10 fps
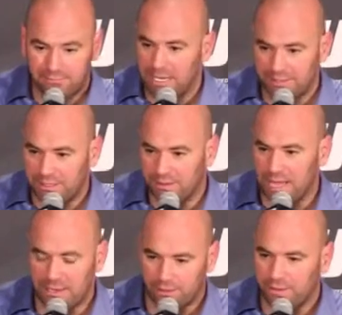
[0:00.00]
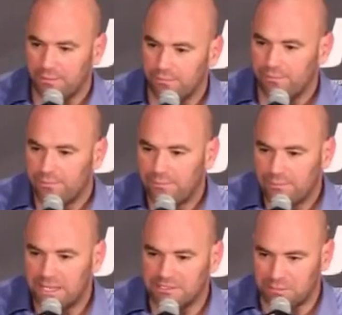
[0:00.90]
maybe a year and a half. I don't know.
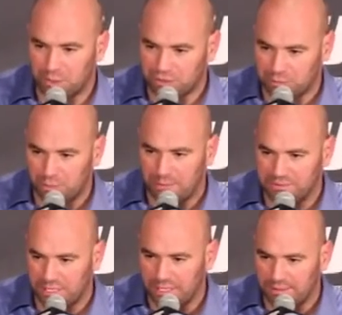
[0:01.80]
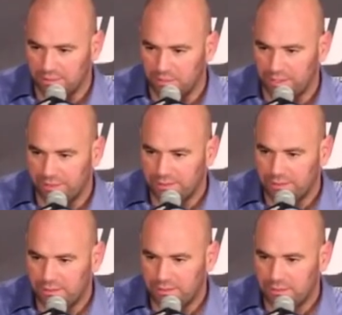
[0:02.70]
Got some personal problems that I got to deal with.
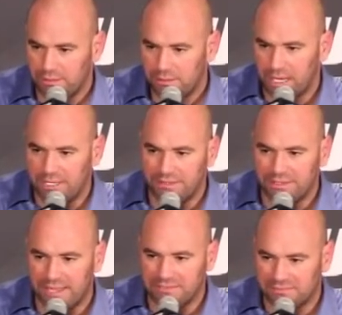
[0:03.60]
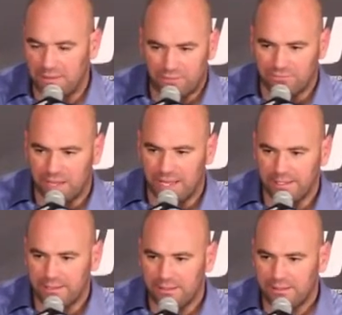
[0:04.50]
How do you think that would
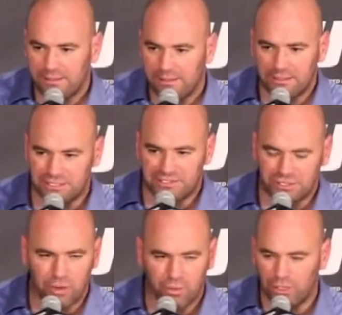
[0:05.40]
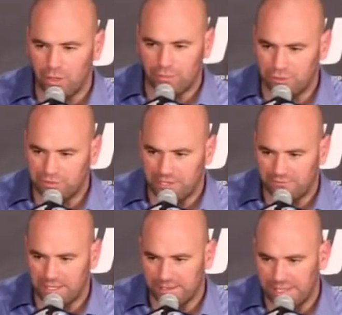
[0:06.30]
fly? It just you don't do
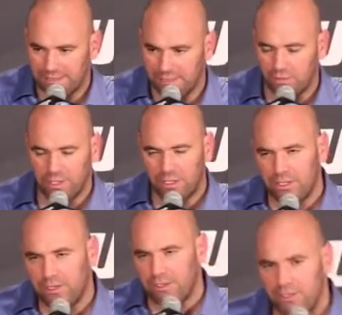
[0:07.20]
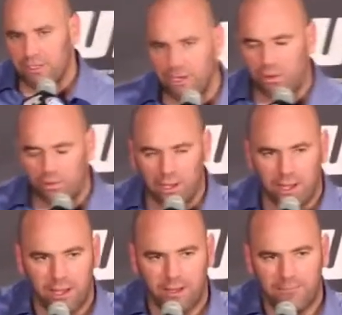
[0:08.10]
stuff like that. You don't
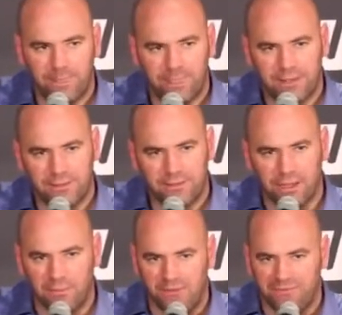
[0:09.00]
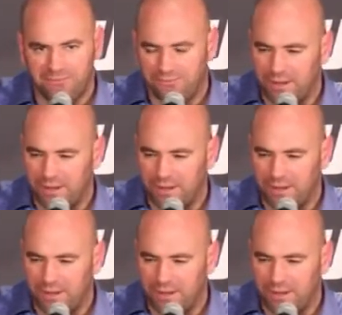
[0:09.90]
come off of a